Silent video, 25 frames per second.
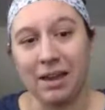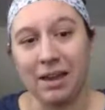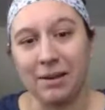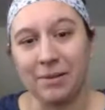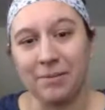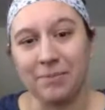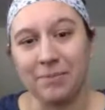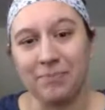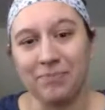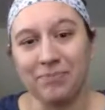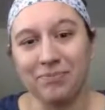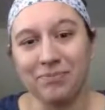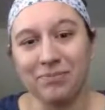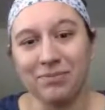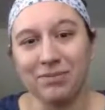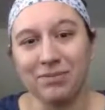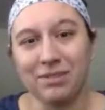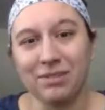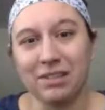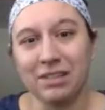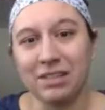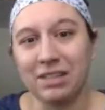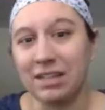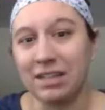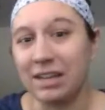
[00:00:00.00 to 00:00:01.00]
Um,
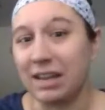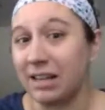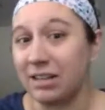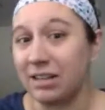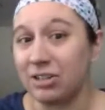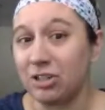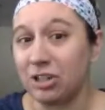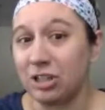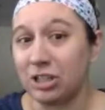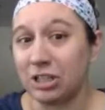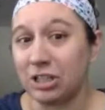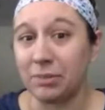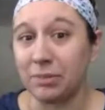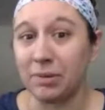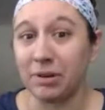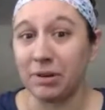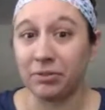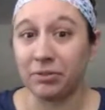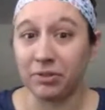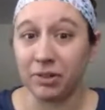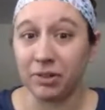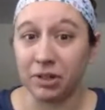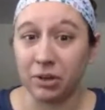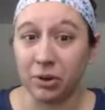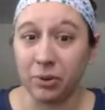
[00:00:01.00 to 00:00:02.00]
Today is just
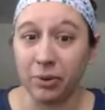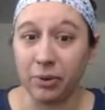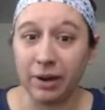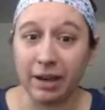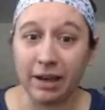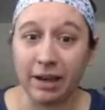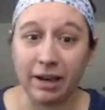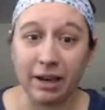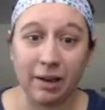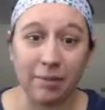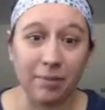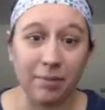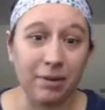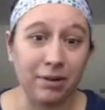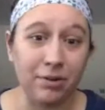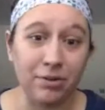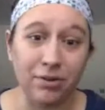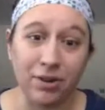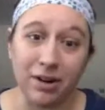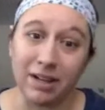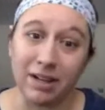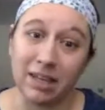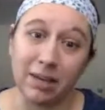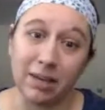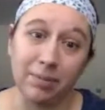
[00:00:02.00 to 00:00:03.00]
going to be real quick. I'm
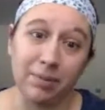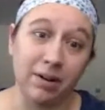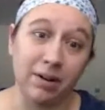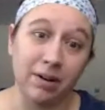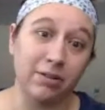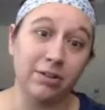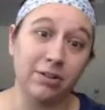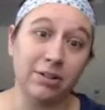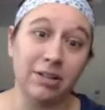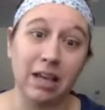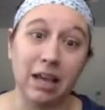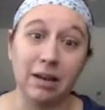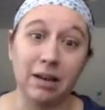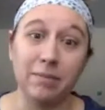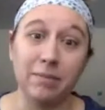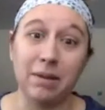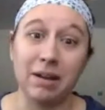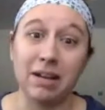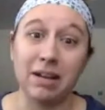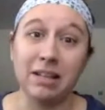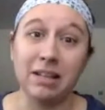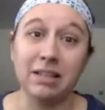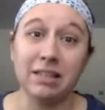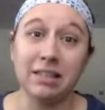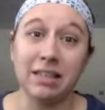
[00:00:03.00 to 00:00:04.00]
going to try and keep it under 10
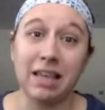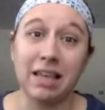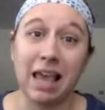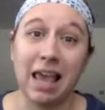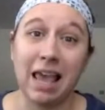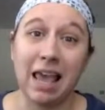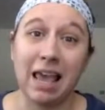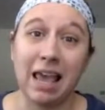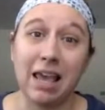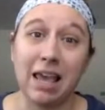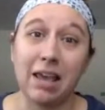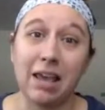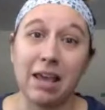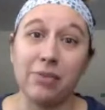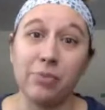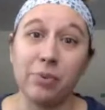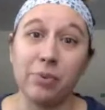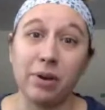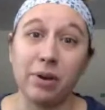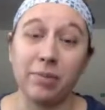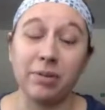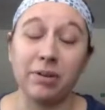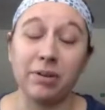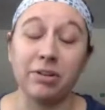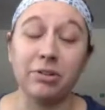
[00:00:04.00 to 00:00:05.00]
minutes. And
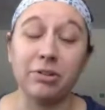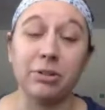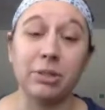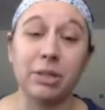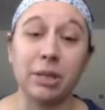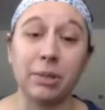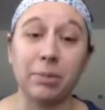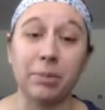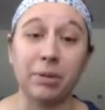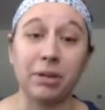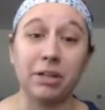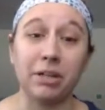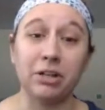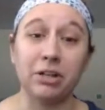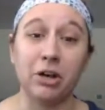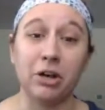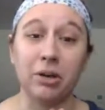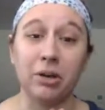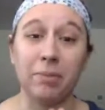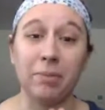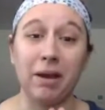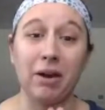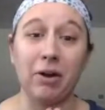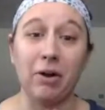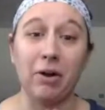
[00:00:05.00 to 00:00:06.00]
what I'm going to do is I'm going to talk
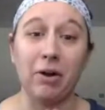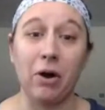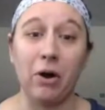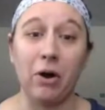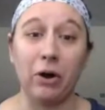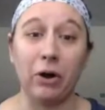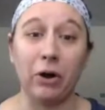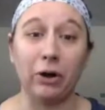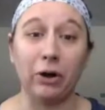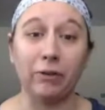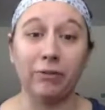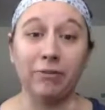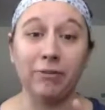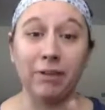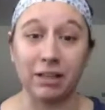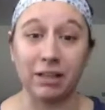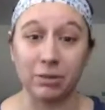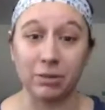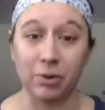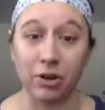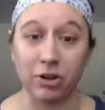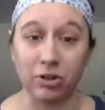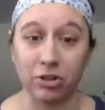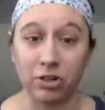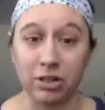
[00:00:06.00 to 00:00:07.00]
about our face
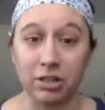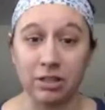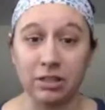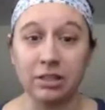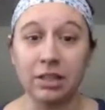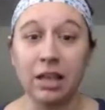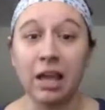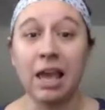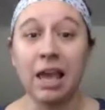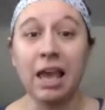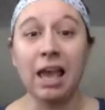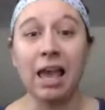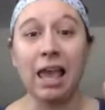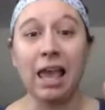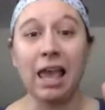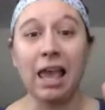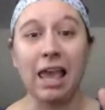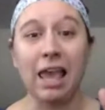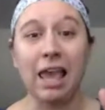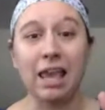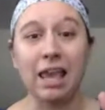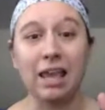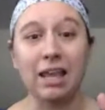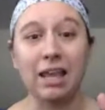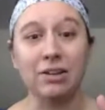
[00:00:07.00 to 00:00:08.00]
washes
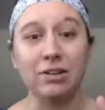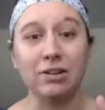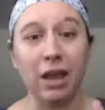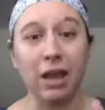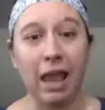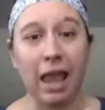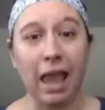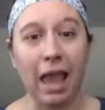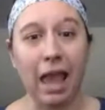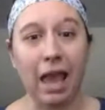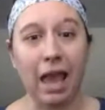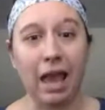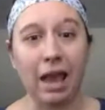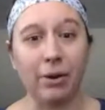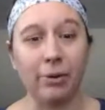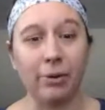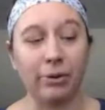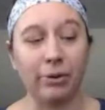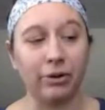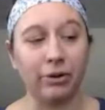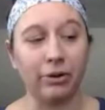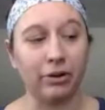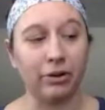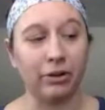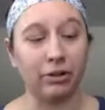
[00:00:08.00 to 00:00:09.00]
and
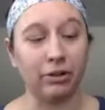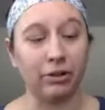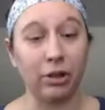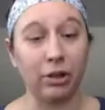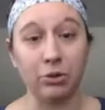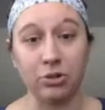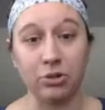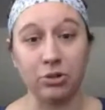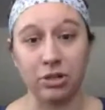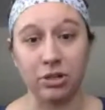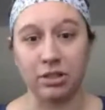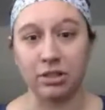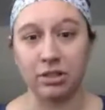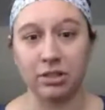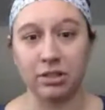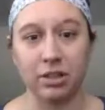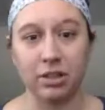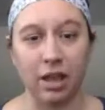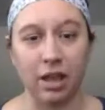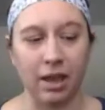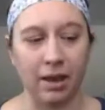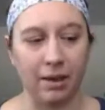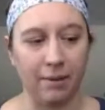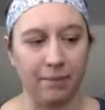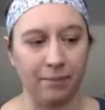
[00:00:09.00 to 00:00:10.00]
our lotions,